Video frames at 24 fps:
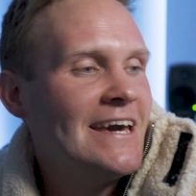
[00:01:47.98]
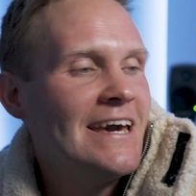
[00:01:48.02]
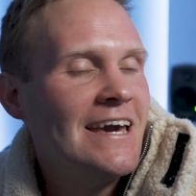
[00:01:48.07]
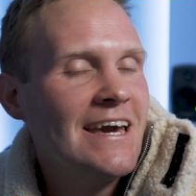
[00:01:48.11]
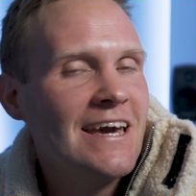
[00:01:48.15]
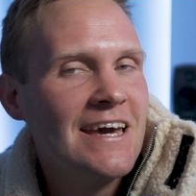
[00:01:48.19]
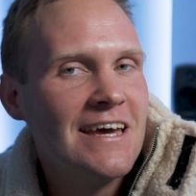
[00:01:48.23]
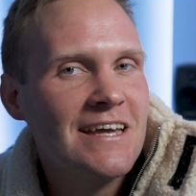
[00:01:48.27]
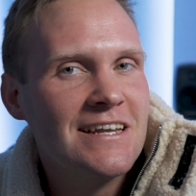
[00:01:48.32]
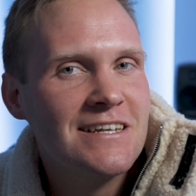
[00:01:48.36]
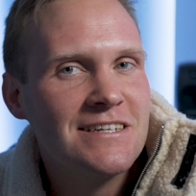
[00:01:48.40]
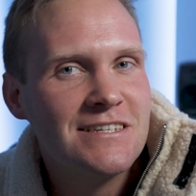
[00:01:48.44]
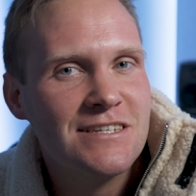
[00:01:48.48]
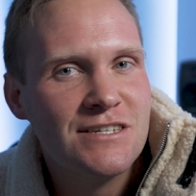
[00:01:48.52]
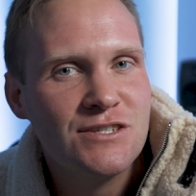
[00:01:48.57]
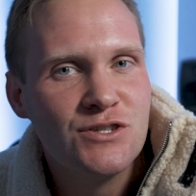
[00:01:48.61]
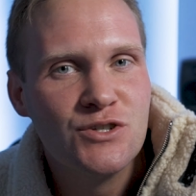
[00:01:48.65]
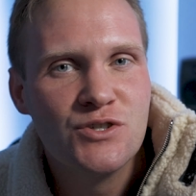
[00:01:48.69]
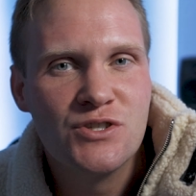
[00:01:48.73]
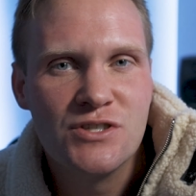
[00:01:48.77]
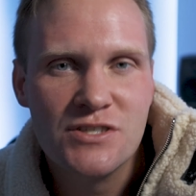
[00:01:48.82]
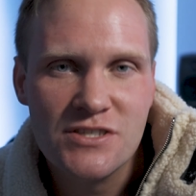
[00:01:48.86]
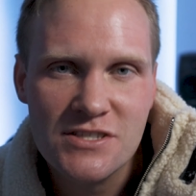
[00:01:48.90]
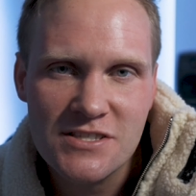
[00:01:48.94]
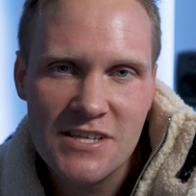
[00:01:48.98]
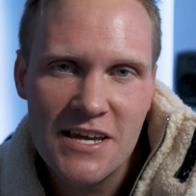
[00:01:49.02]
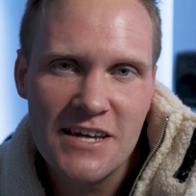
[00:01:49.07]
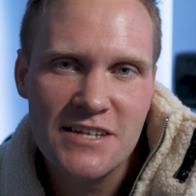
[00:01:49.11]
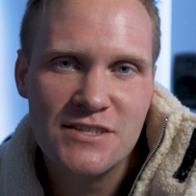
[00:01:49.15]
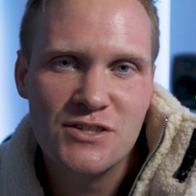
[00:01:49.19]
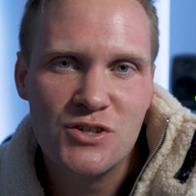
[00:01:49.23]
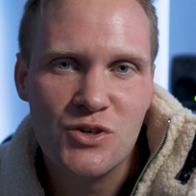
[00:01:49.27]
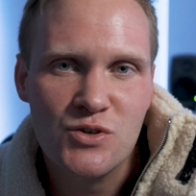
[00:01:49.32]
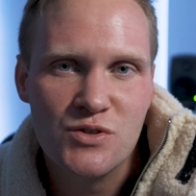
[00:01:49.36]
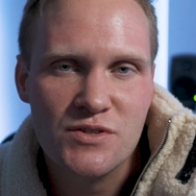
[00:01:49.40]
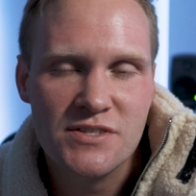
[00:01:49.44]
And you say
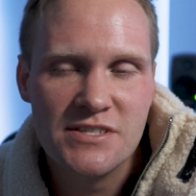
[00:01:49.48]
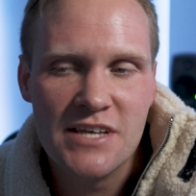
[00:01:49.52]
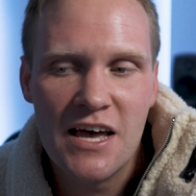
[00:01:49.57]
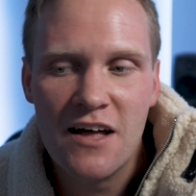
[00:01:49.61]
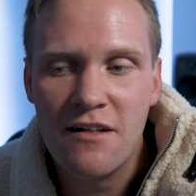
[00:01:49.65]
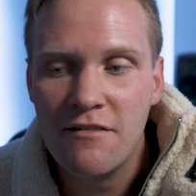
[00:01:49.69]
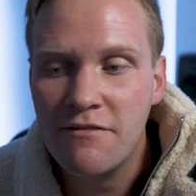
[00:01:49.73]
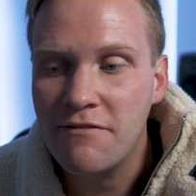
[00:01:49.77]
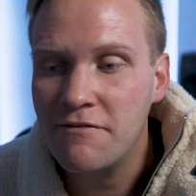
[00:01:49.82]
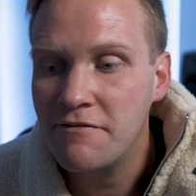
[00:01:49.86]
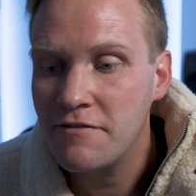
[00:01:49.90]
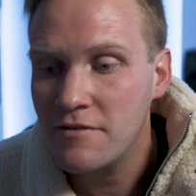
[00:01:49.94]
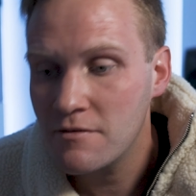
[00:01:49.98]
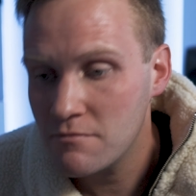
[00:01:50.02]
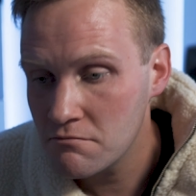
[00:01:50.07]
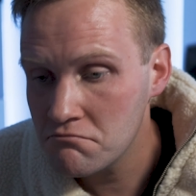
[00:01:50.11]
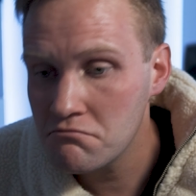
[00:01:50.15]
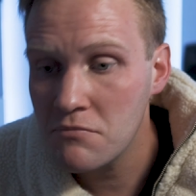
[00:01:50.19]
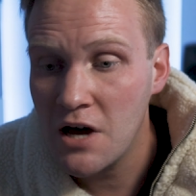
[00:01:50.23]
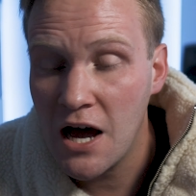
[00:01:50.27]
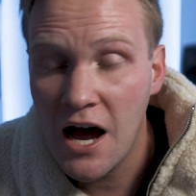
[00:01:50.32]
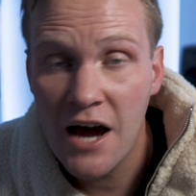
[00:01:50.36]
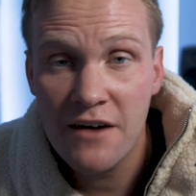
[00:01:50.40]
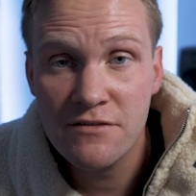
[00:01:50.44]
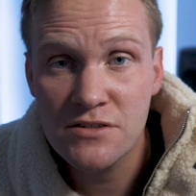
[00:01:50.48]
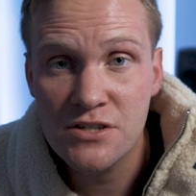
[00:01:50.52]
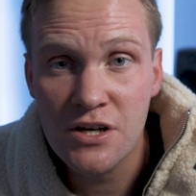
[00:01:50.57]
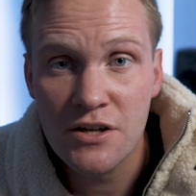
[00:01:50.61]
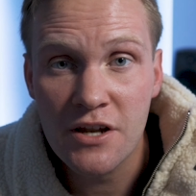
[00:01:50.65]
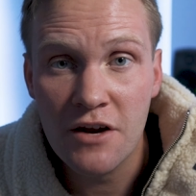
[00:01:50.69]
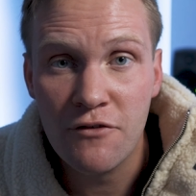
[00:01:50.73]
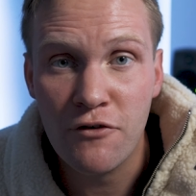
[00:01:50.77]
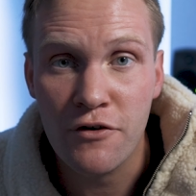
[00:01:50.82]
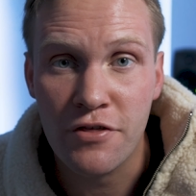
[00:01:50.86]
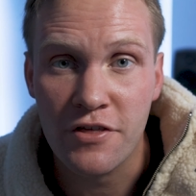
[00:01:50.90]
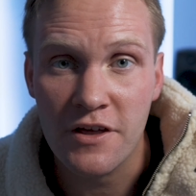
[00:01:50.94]
to yourself, I've
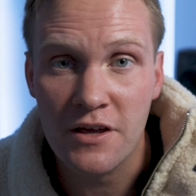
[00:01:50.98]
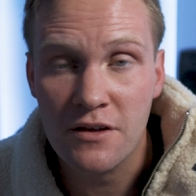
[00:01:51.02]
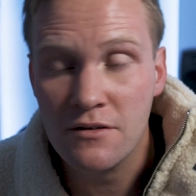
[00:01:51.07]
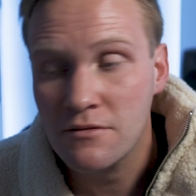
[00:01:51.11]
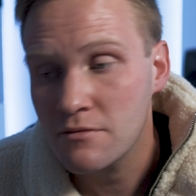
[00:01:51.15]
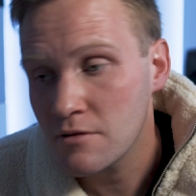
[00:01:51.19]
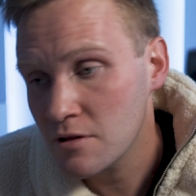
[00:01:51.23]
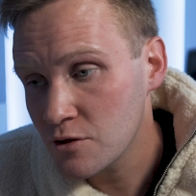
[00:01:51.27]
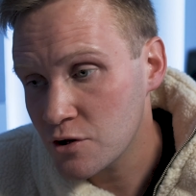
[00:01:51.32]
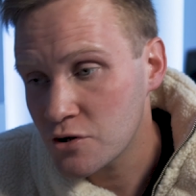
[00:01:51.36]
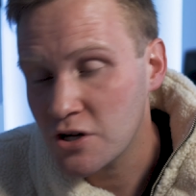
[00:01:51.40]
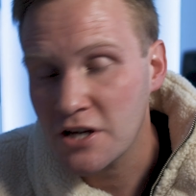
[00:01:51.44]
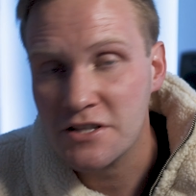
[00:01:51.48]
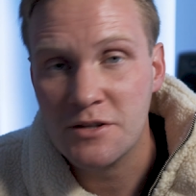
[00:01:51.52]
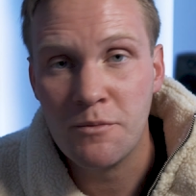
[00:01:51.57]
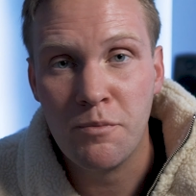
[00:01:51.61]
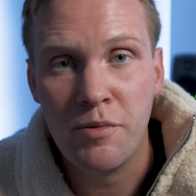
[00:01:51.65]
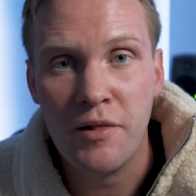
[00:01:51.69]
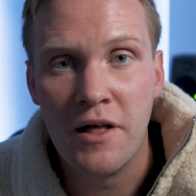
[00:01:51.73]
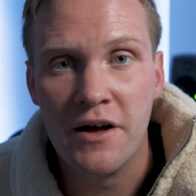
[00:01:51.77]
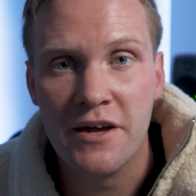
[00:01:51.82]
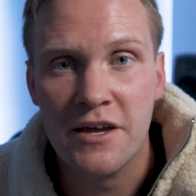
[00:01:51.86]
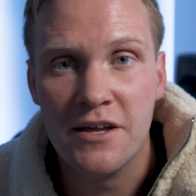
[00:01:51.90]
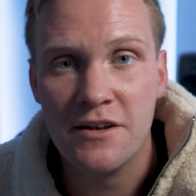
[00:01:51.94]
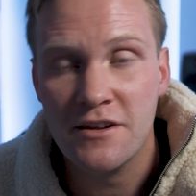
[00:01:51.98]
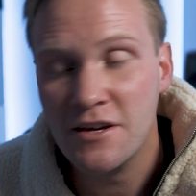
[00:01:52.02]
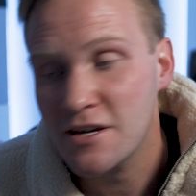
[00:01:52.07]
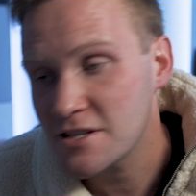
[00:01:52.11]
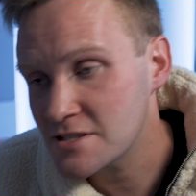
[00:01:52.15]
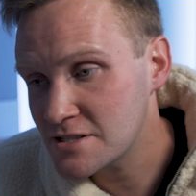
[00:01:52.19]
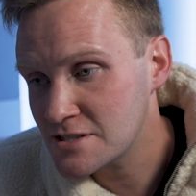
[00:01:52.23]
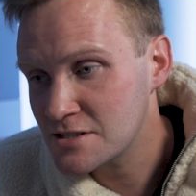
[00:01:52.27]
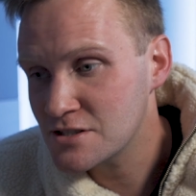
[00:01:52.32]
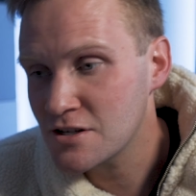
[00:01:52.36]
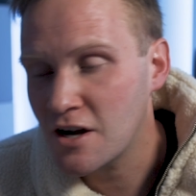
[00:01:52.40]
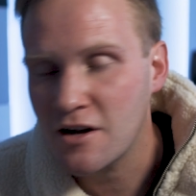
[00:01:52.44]
done everything, look at the plugin,
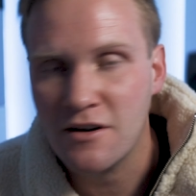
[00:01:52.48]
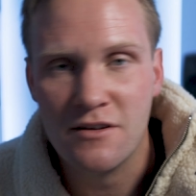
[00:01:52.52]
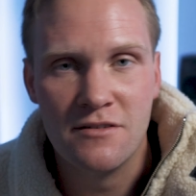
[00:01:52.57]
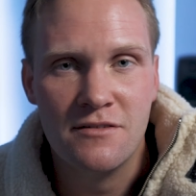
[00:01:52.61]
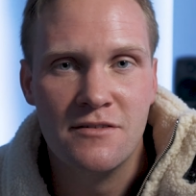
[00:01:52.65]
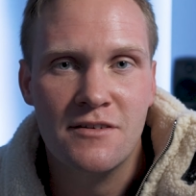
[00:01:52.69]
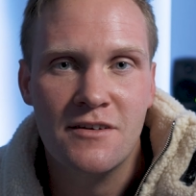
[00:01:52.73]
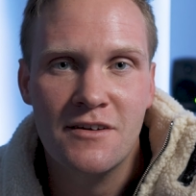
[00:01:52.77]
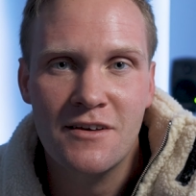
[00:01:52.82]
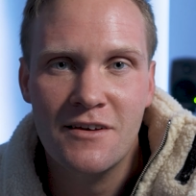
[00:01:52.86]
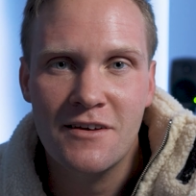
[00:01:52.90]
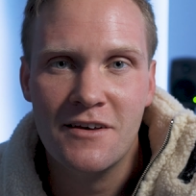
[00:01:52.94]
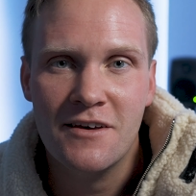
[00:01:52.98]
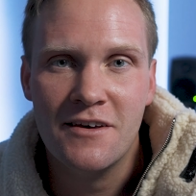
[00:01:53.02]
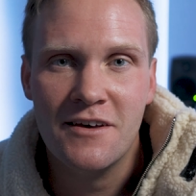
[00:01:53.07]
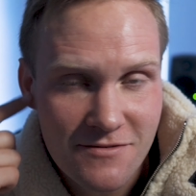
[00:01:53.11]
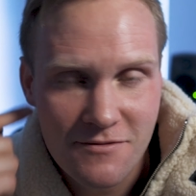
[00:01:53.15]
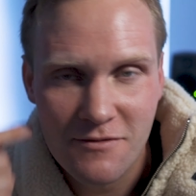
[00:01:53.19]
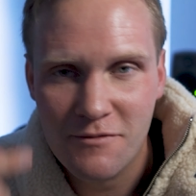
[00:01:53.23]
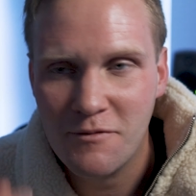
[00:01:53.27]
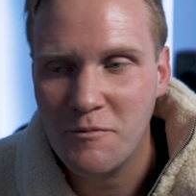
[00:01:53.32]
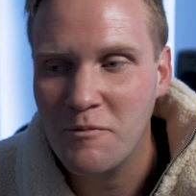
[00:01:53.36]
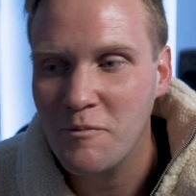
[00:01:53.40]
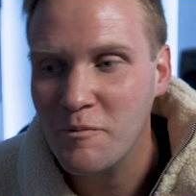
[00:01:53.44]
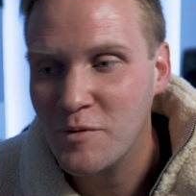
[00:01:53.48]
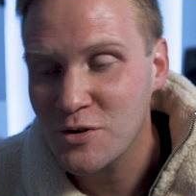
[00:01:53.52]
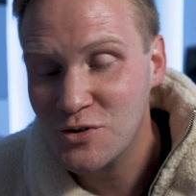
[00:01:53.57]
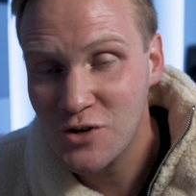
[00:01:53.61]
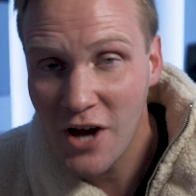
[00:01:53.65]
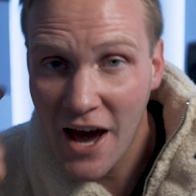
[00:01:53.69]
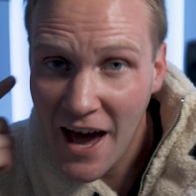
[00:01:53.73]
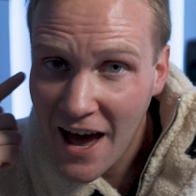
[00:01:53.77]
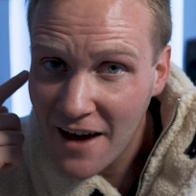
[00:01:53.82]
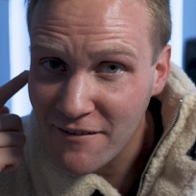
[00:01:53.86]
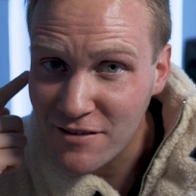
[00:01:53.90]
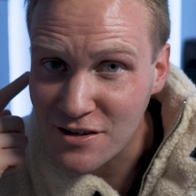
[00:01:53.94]
it's done. But you
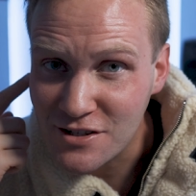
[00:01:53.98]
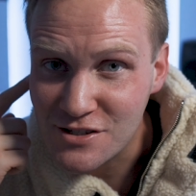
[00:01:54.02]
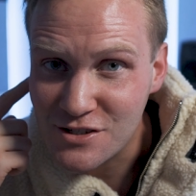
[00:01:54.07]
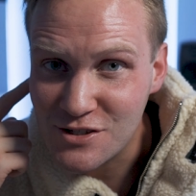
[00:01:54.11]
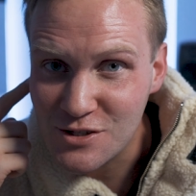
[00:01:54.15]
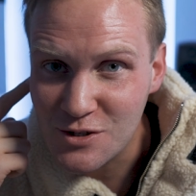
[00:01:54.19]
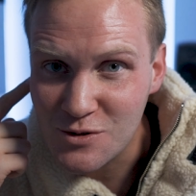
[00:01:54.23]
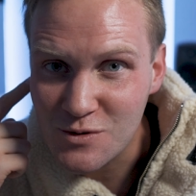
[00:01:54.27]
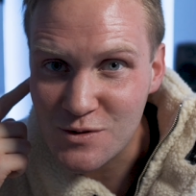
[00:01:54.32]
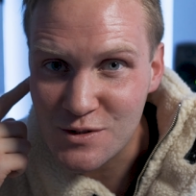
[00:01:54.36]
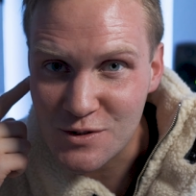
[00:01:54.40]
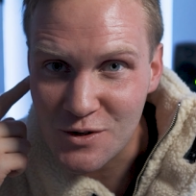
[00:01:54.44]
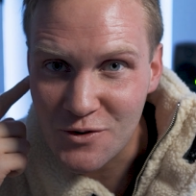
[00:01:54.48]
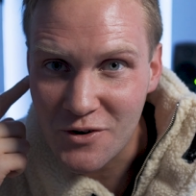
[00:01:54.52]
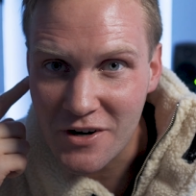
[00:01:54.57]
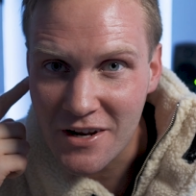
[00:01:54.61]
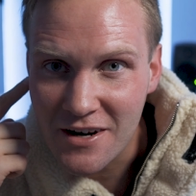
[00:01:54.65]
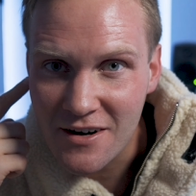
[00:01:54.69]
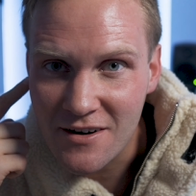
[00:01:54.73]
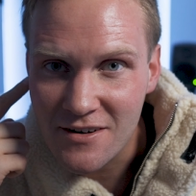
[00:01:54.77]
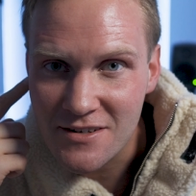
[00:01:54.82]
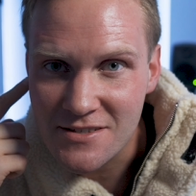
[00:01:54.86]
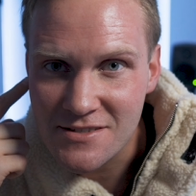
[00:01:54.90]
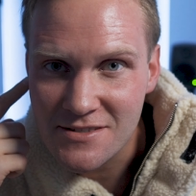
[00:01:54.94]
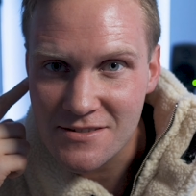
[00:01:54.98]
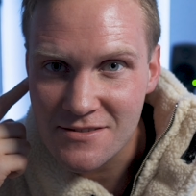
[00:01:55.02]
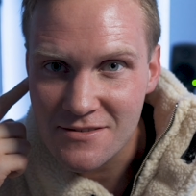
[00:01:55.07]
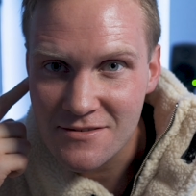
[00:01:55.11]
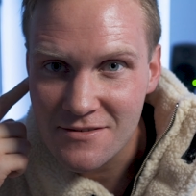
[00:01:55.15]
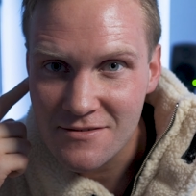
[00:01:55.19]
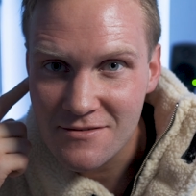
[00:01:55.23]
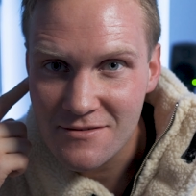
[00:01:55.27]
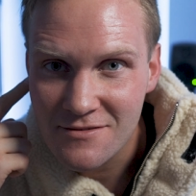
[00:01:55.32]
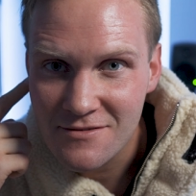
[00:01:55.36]
haven't used your ears.